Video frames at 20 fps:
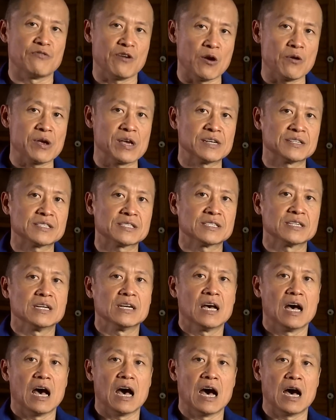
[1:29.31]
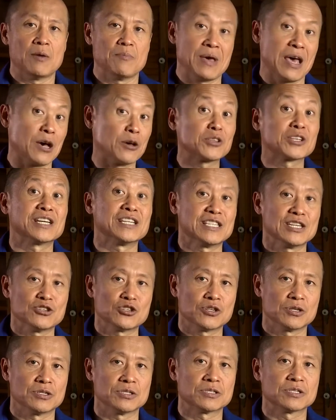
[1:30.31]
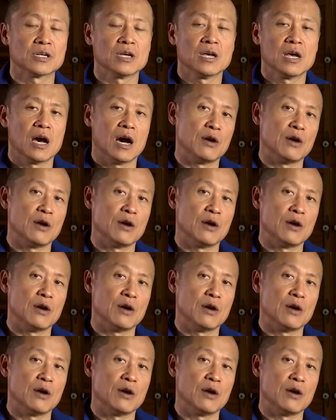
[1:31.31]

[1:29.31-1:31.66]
various health conditions,